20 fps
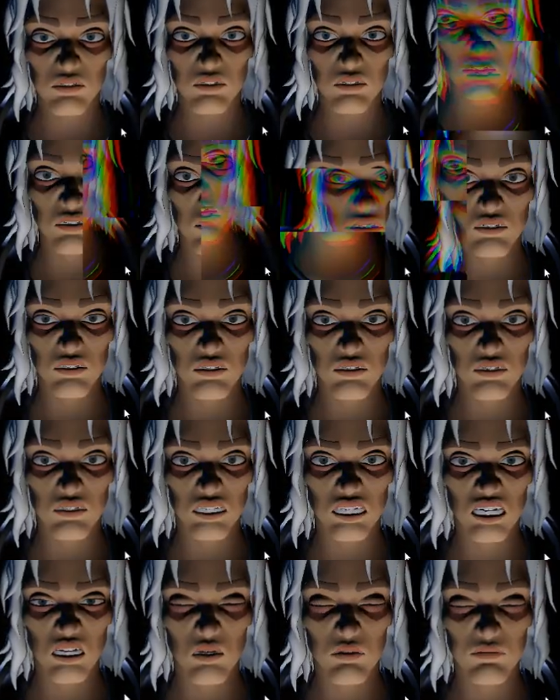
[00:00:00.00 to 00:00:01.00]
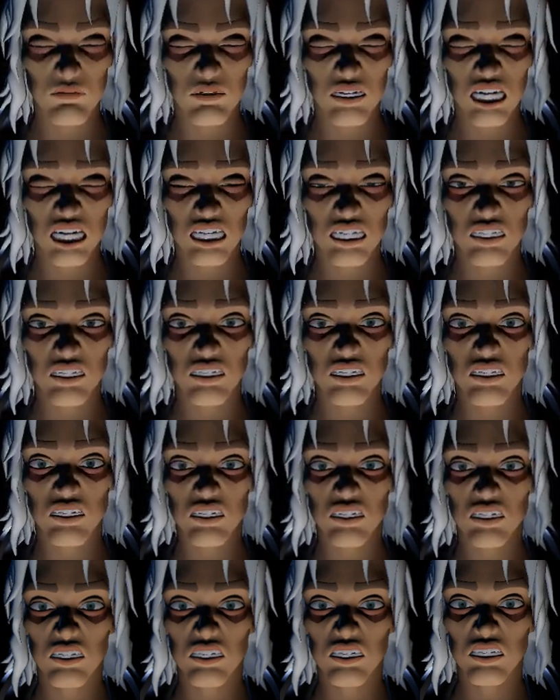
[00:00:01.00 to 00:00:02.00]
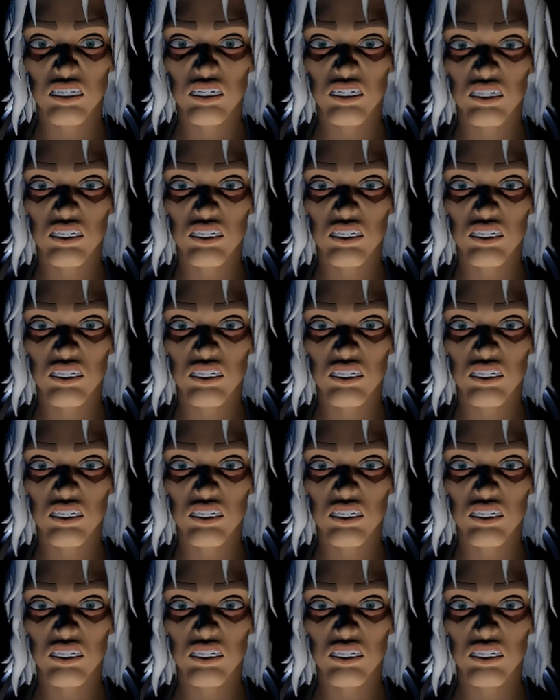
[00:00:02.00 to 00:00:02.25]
I just don't want to click the one that's going to kill us.